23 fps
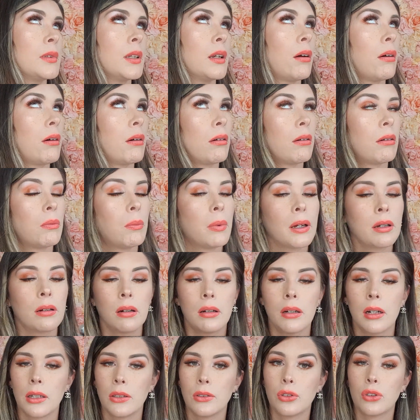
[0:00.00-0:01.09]
Oh my
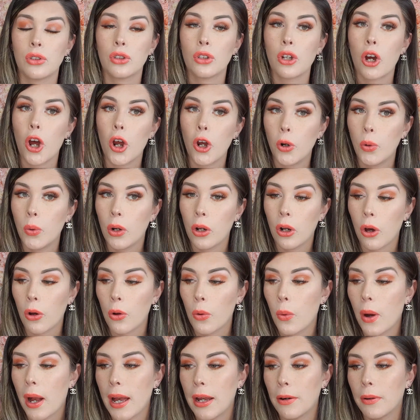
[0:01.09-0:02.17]
god, and so long
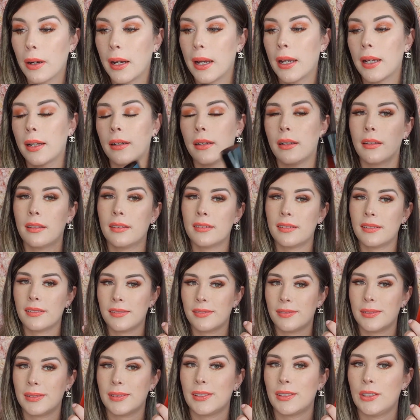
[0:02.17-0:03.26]
wearing.
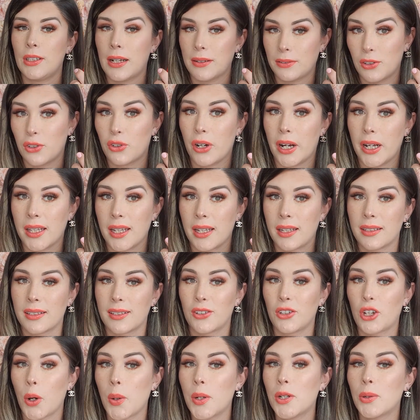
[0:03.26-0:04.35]
You have to try this.
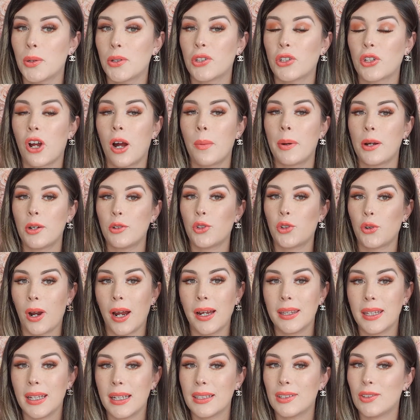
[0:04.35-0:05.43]
Go into a shop and try
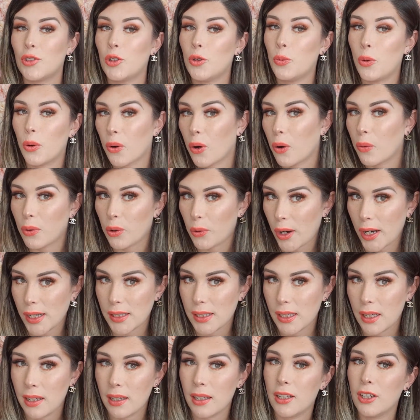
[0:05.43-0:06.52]
this. You will not regret
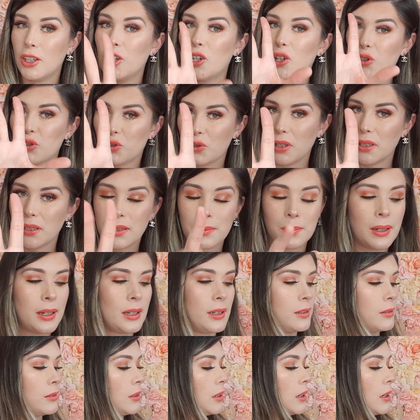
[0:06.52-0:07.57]
it. Trust me.